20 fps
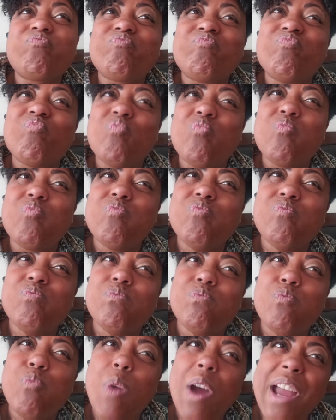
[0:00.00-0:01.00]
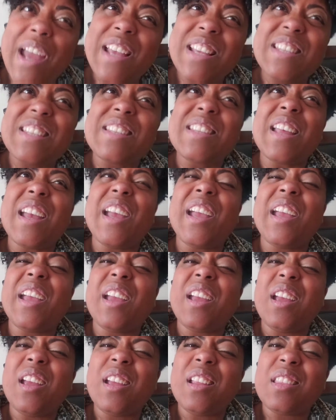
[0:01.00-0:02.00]

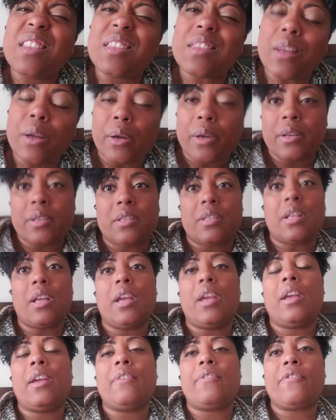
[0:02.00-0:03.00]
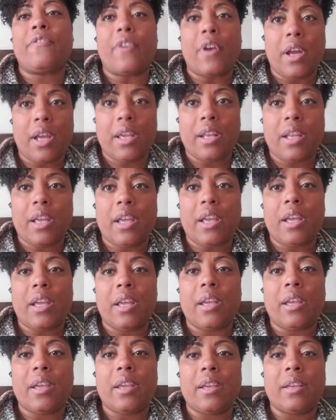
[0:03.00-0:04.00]
Wednesday, Thursday,
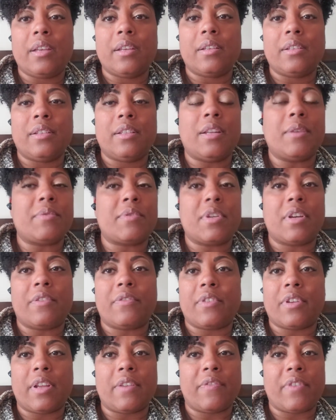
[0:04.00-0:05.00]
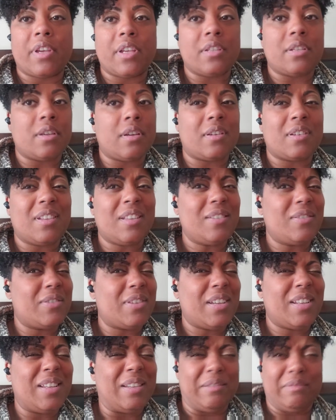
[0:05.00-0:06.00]
Friday, and I'm sorry for that face, y'all. I'm
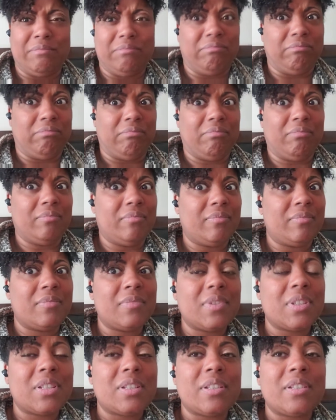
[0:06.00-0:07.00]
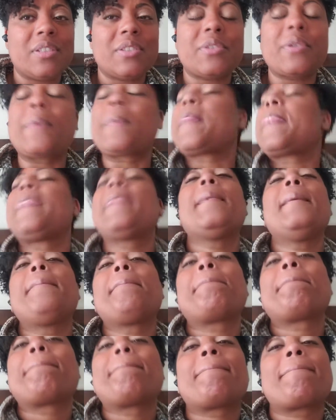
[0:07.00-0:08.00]
like, what did she just do?
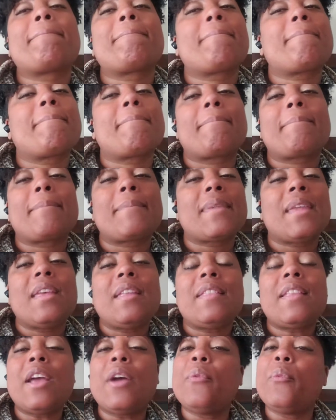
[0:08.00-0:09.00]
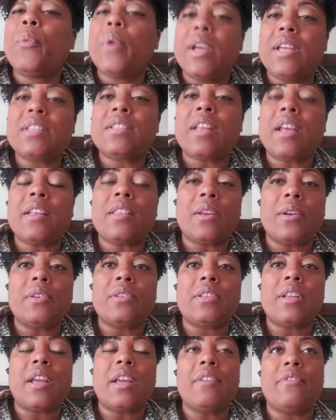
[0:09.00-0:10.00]
That Wednesday,
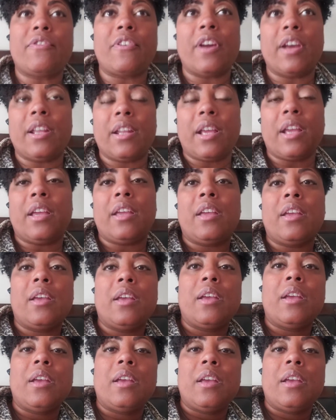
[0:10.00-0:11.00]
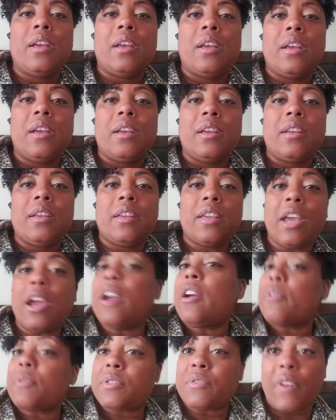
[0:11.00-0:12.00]
Thursday, and Friday,
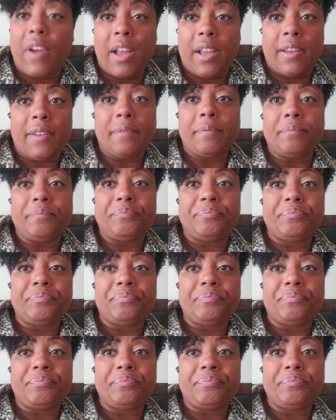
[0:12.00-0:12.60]
Garrett was fine.